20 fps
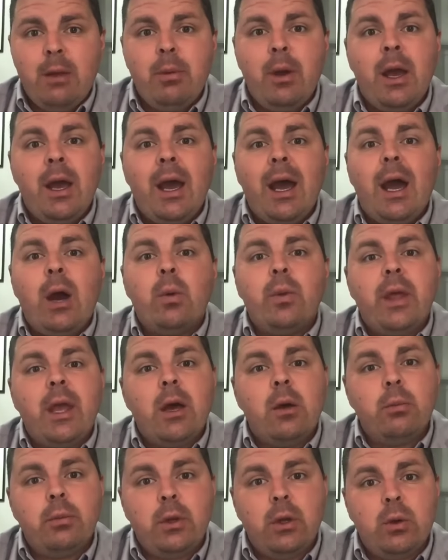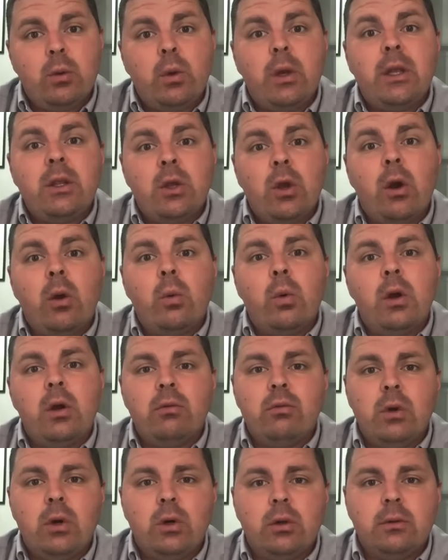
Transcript: how they help you in your work role.